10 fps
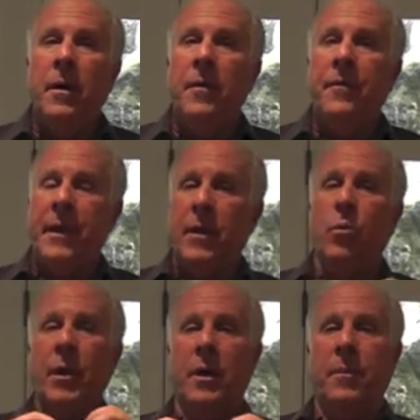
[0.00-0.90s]

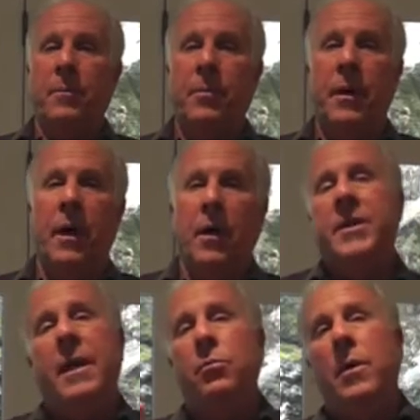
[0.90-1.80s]

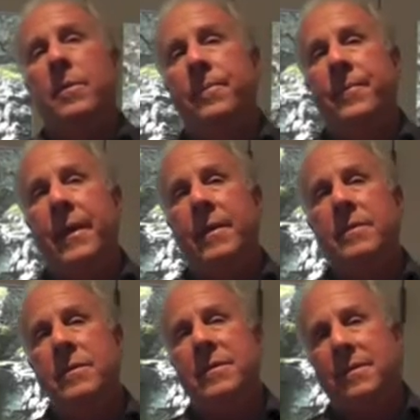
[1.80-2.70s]

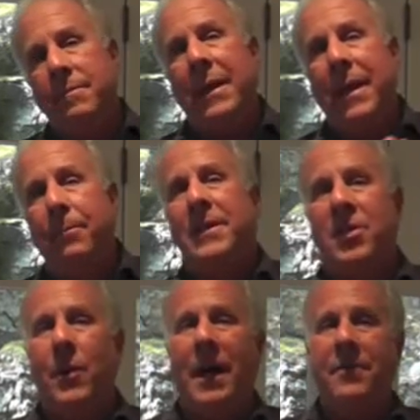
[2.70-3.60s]
it may not be
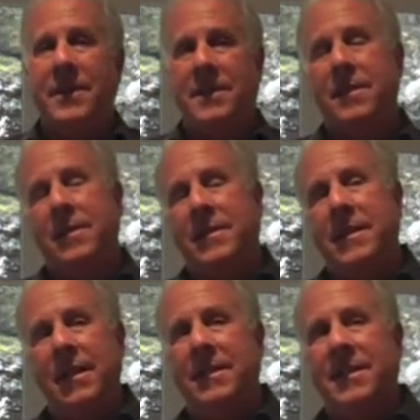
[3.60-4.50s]
so obvious.
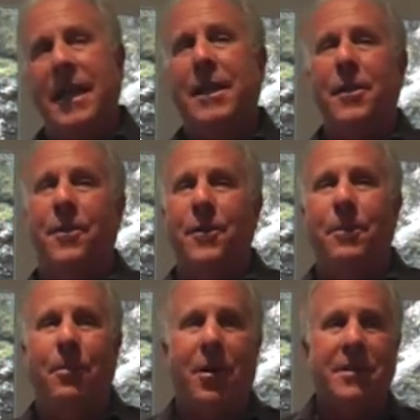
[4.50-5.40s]
The second and
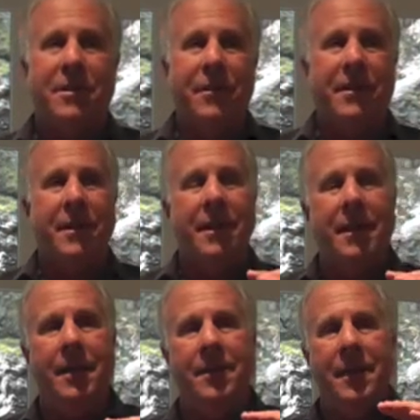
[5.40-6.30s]
third parts of it,
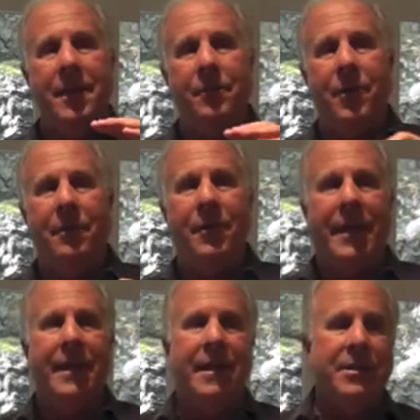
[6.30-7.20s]
the
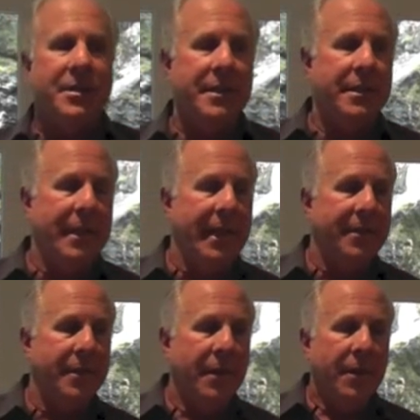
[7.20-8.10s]
recognition
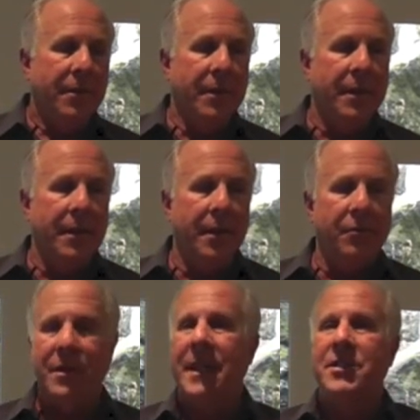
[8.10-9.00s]
that the
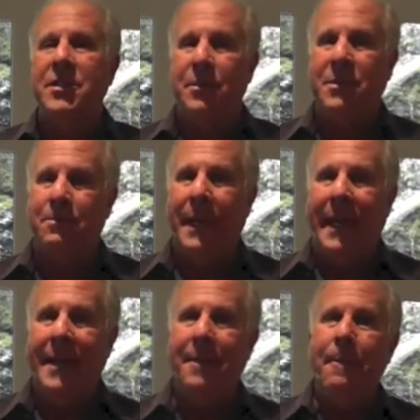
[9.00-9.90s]
relationship is
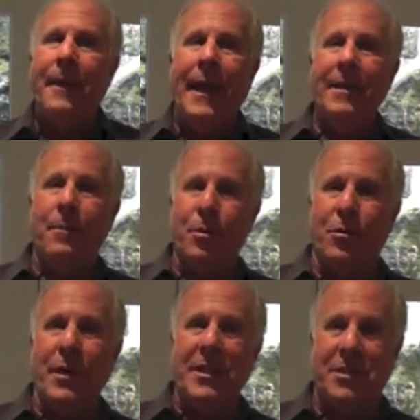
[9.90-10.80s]
bad and the
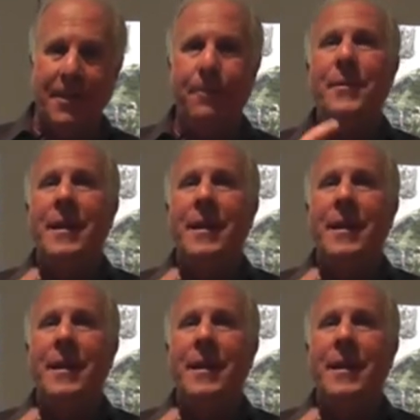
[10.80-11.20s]
progression